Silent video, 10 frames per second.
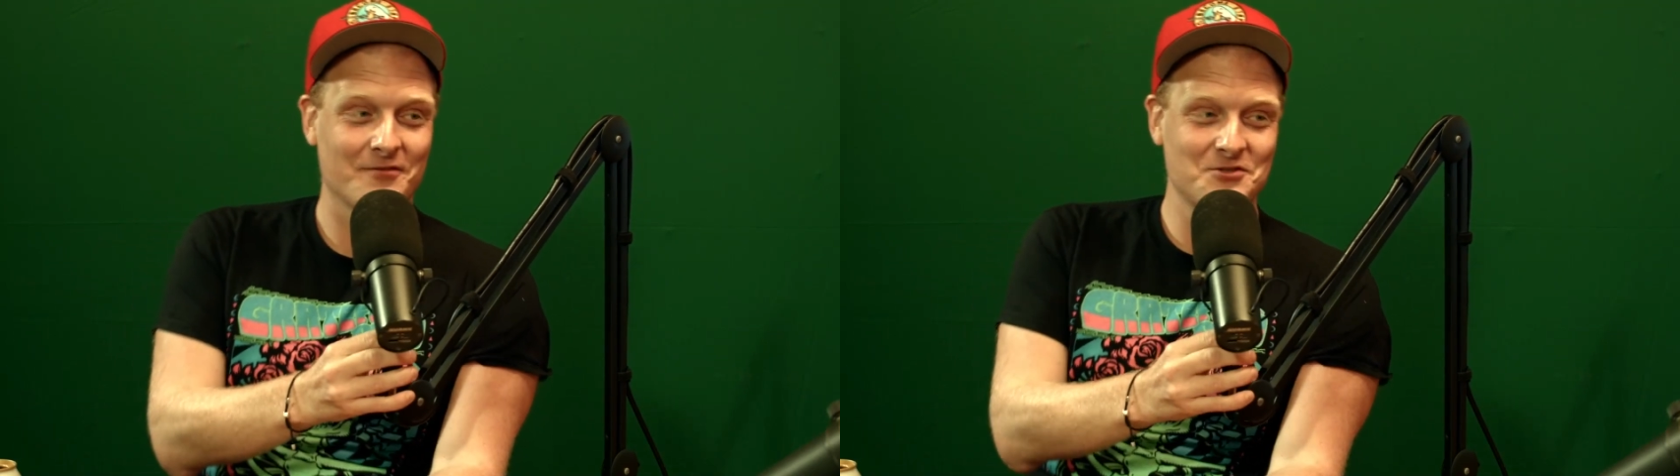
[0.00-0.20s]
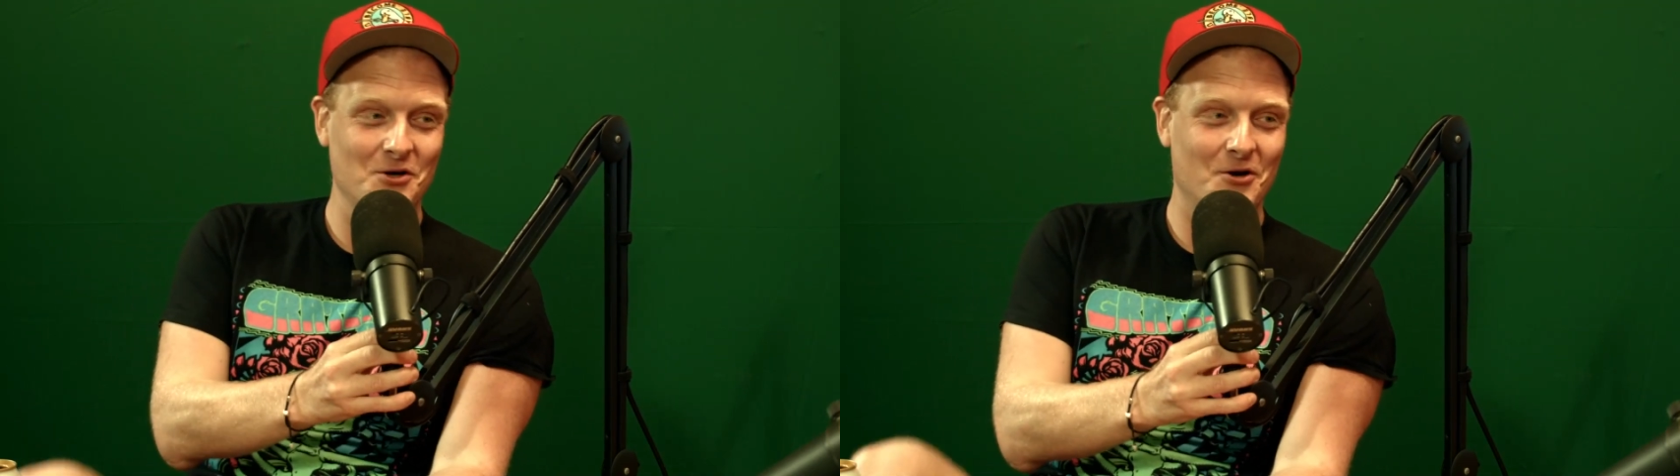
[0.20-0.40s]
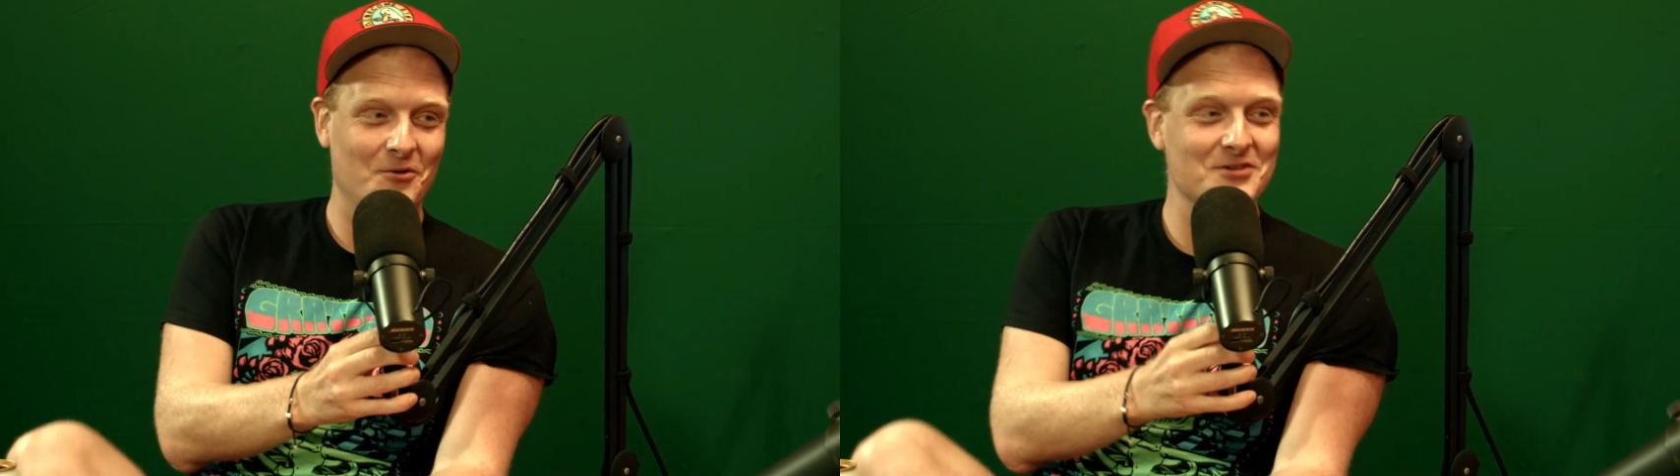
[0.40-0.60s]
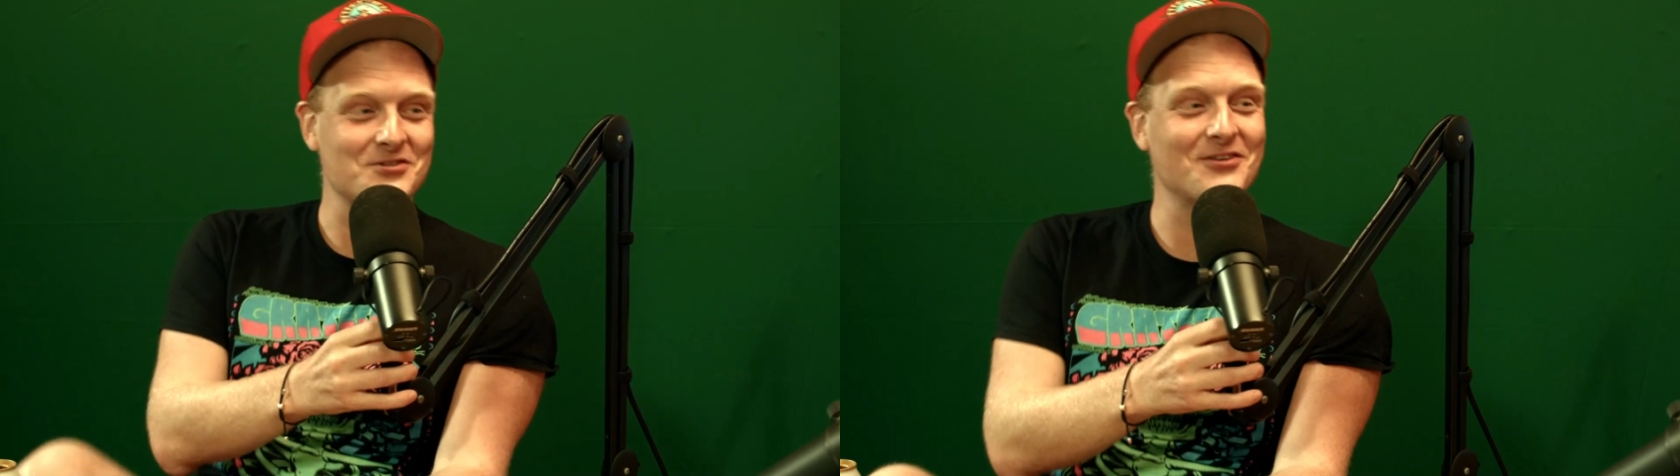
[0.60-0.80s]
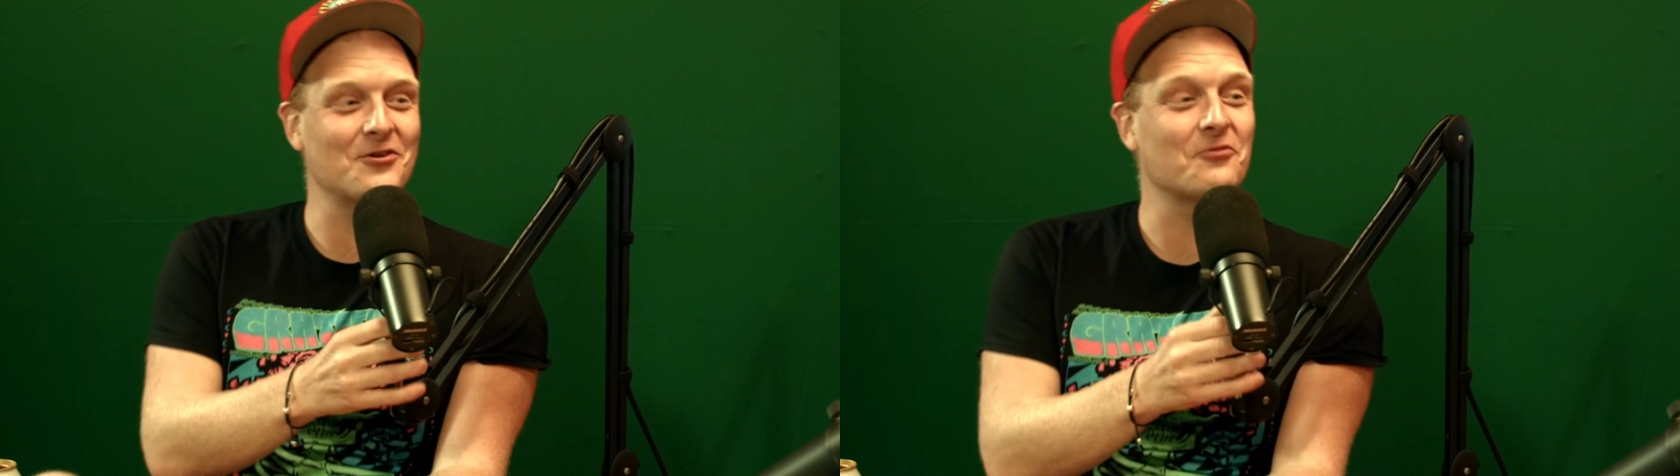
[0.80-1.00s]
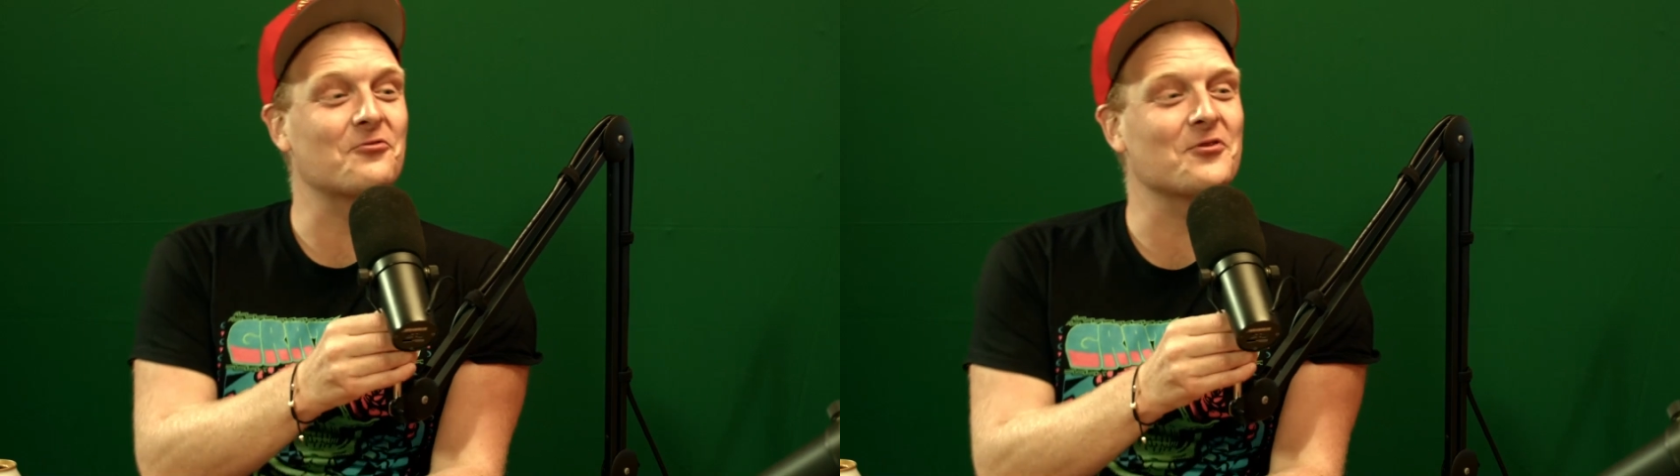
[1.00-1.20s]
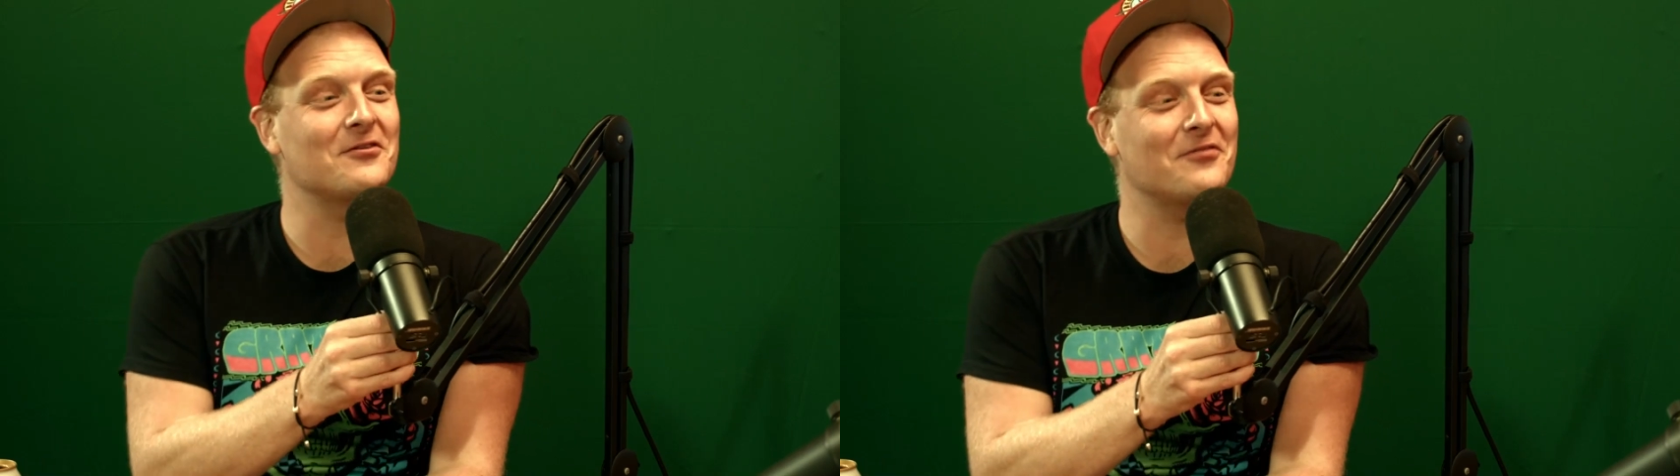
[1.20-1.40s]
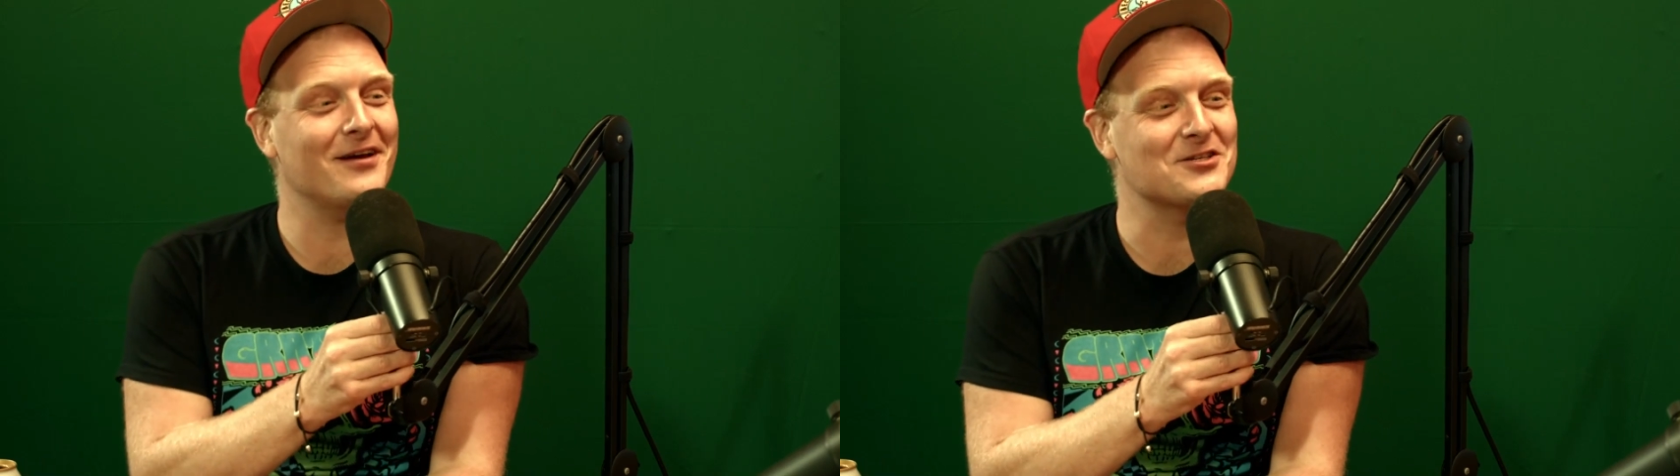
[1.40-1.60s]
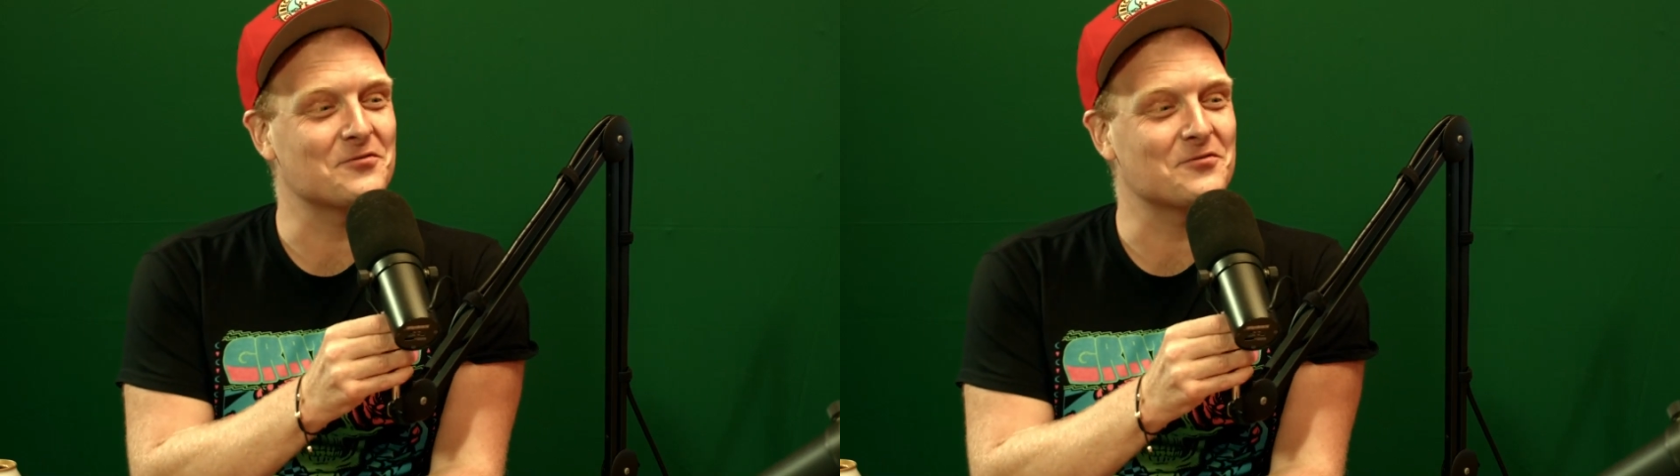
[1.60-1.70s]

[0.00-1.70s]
So here's a little free advice